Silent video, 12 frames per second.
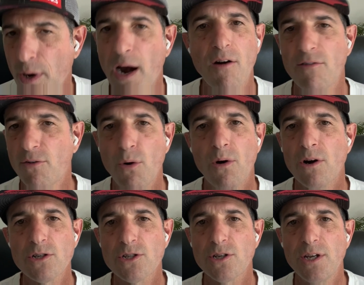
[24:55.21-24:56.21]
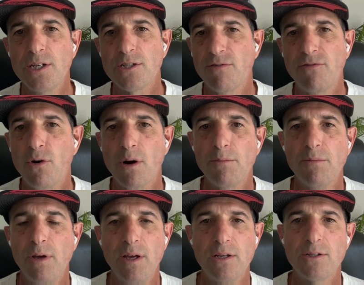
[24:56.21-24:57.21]
Prayer, of course, is
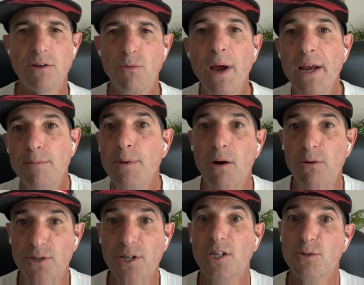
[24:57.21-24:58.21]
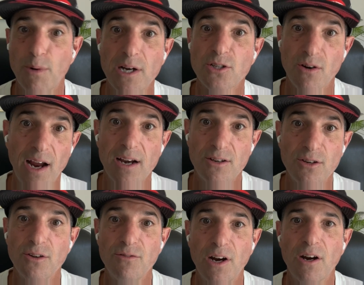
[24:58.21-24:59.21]
a way to be able to express
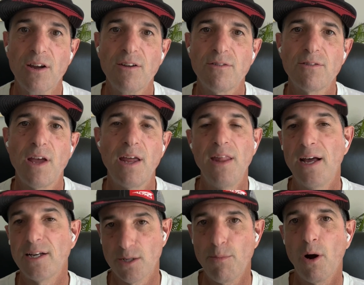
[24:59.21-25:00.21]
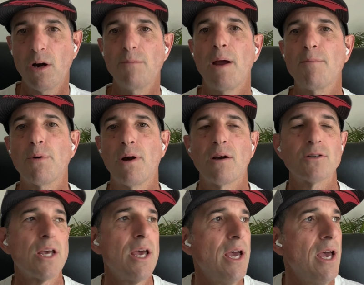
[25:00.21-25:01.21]
gratitude. And that's a part of my prayer.